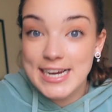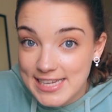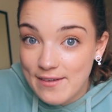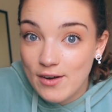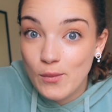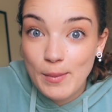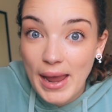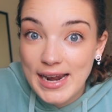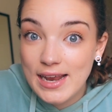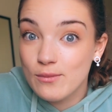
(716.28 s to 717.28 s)
Day seven, we
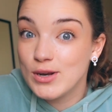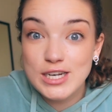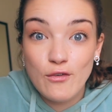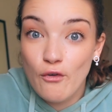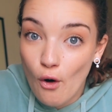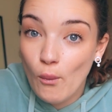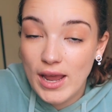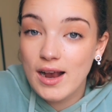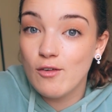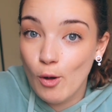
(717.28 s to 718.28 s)
made it. We did a full
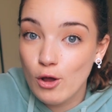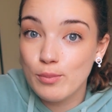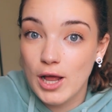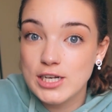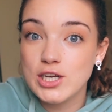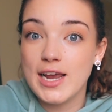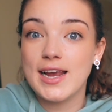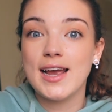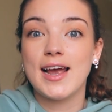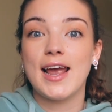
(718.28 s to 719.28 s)
week of polar
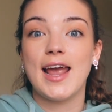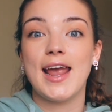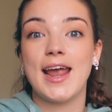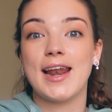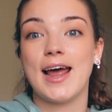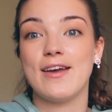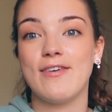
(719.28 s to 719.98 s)
plunging and I